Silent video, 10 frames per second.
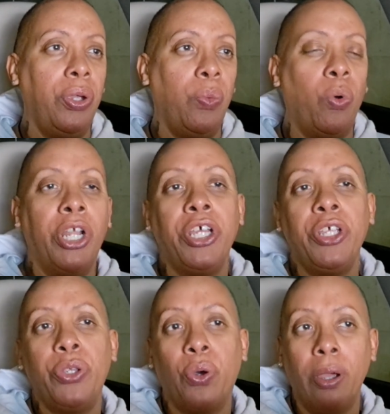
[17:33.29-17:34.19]
one
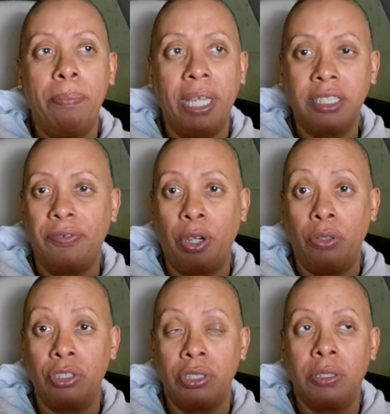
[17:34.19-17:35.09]
of your best
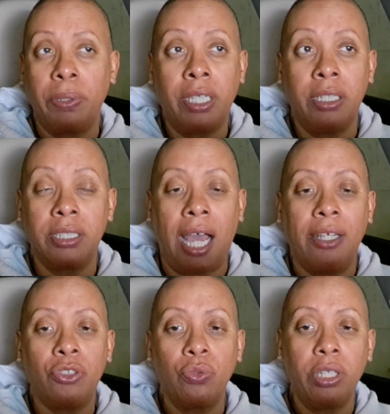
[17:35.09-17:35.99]
versions, because
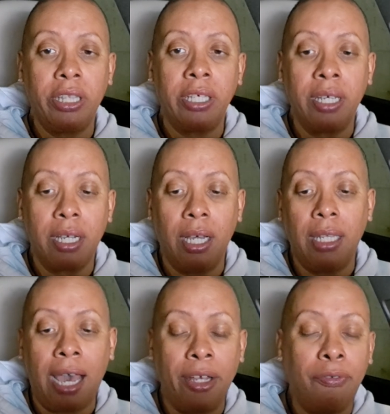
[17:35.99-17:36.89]
I truly think a
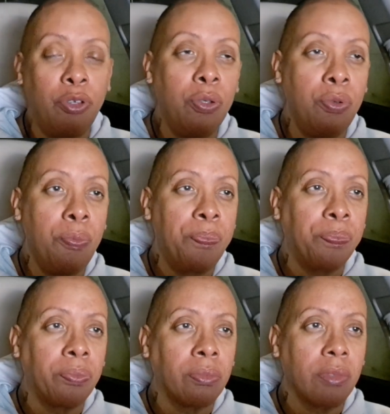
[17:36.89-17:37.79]
lot of you,
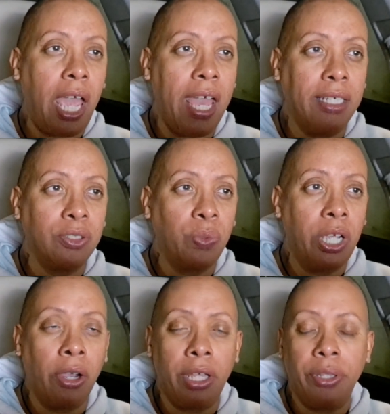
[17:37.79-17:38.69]
as we
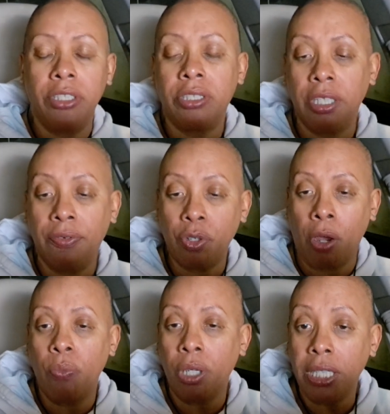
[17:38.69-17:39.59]
are in this shift,
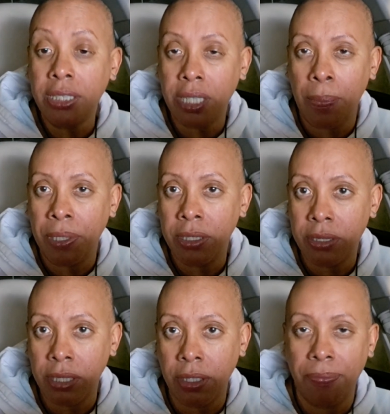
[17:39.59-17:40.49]
are really stepping
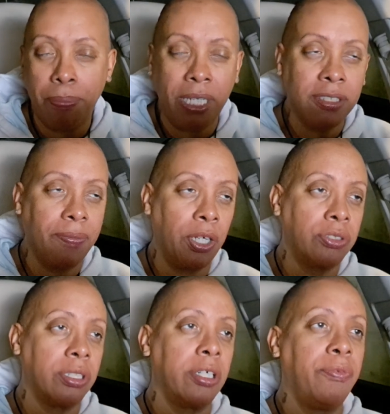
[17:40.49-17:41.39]
into the best
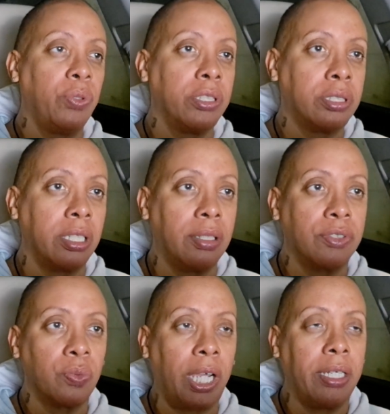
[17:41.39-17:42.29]
version of
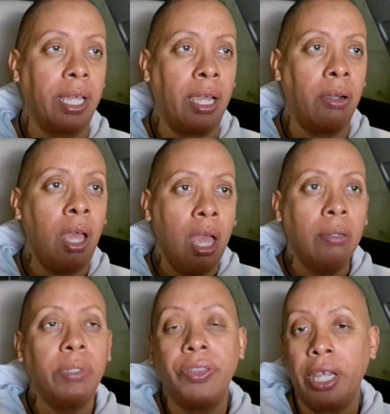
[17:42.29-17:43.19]
yourselves right now.
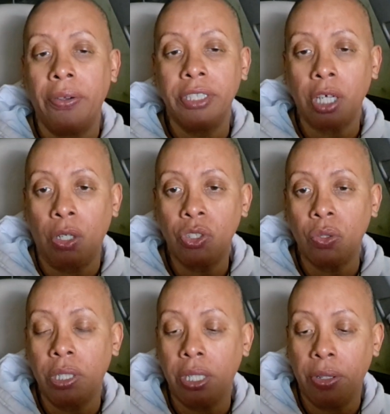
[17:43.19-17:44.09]
But there is
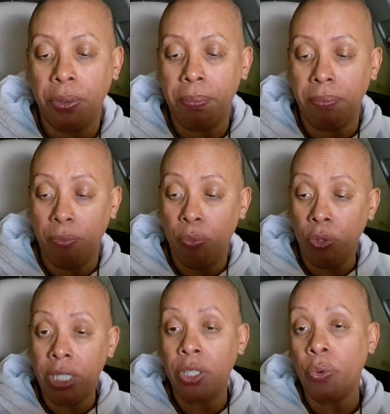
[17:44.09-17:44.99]
also another
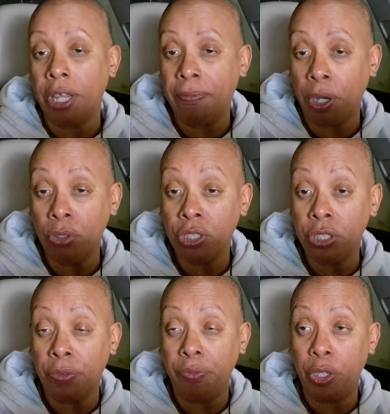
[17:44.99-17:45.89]
really great version
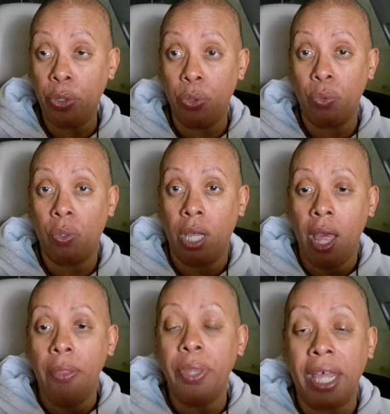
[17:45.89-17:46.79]
of you
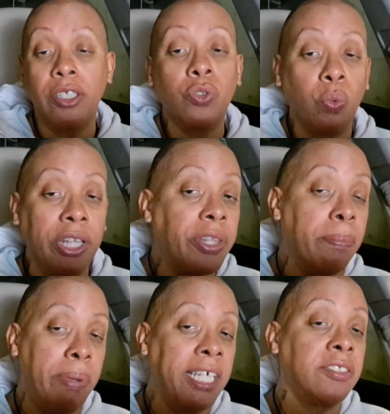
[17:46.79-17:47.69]
that is with the
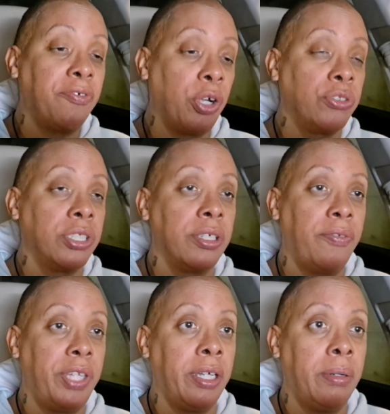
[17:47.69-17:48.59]
best version
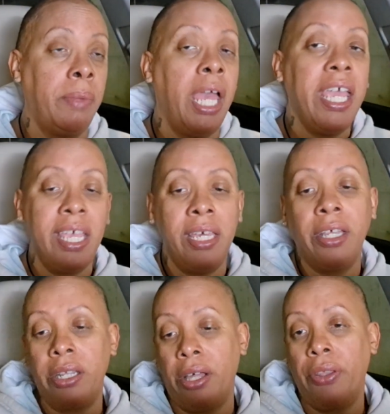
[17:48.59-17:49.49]
of them in
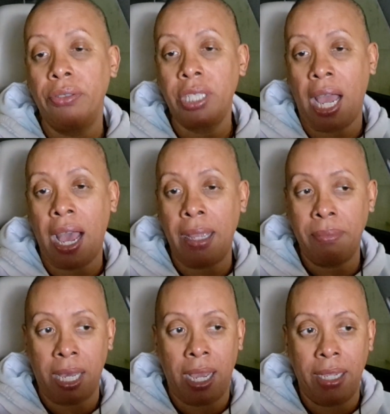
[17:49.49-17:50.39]
another
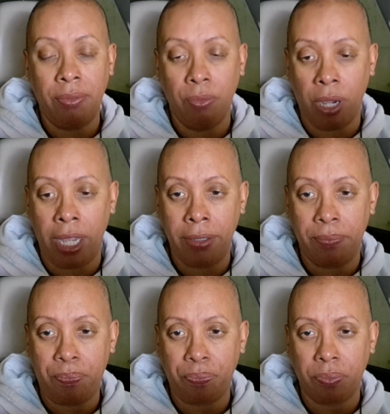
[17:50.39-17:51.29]
timeline, right?
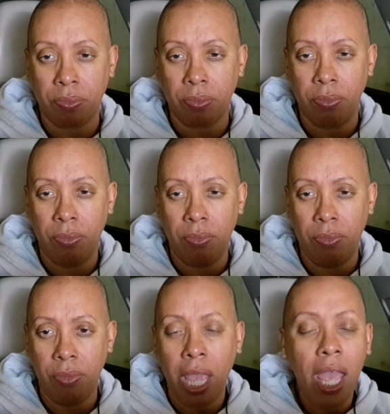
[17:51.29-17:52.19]

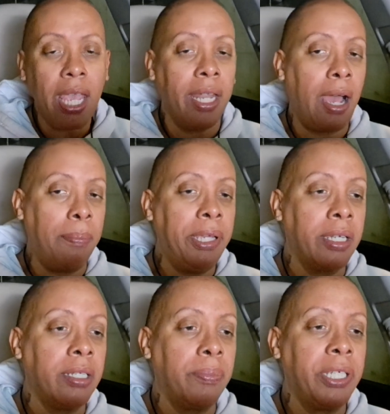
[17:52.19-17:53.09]
And I'm
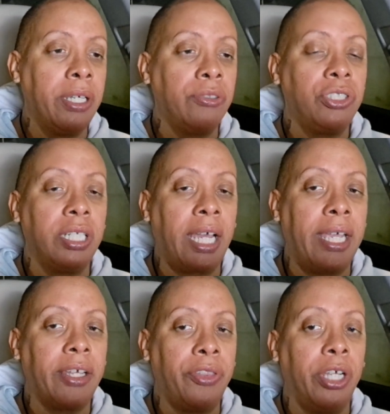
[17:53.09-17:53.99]
picking up the energy
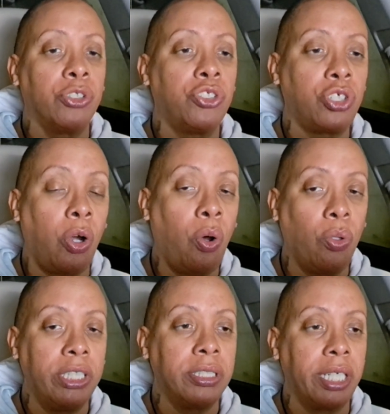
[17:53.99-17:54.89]
like their
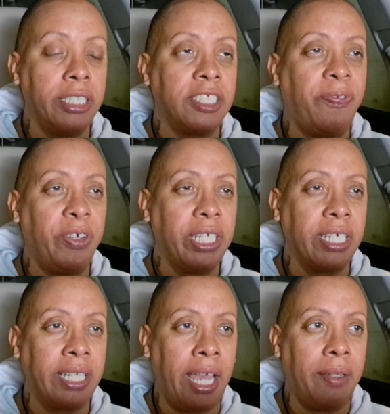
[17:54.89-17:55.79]
soul is
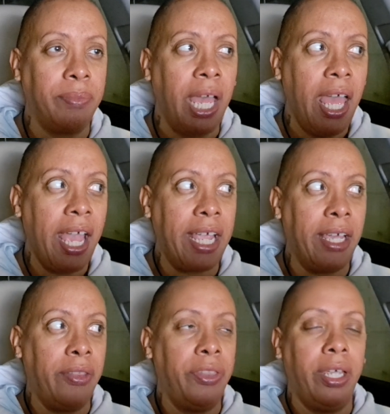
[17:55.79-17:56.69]
feeling that.
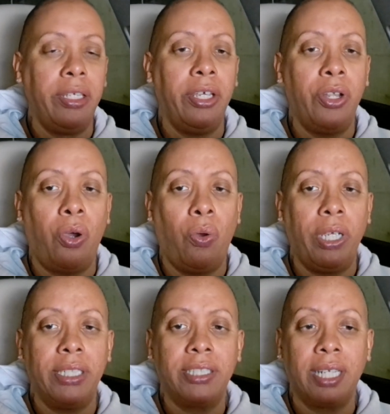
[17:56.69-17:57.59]
And
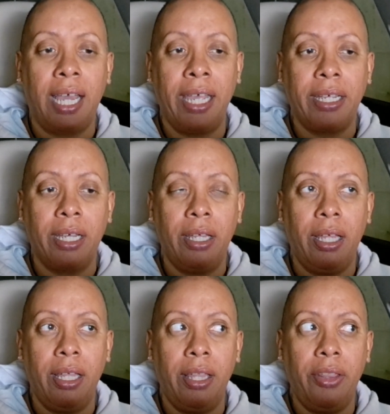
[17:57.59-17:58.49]
it's like
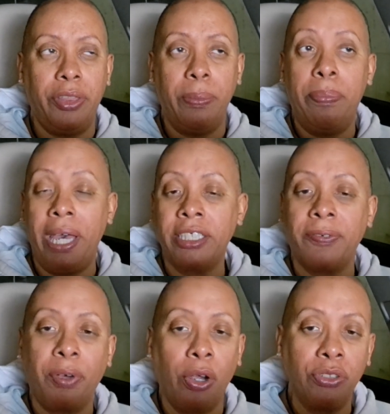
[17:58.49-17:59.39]
the best
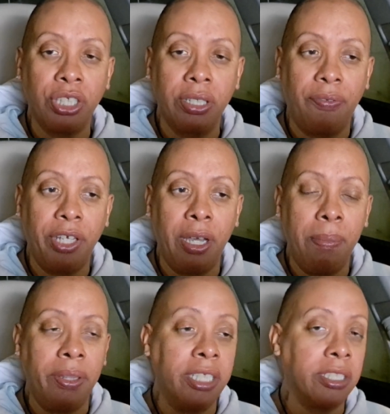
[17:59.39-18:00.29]
version of
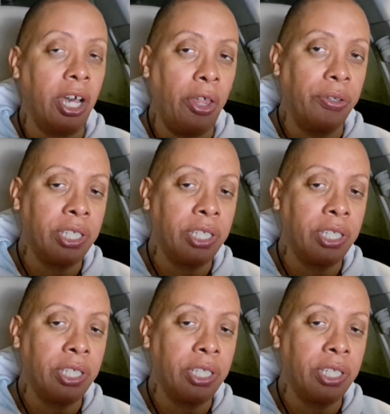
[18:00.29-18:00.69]
them in this other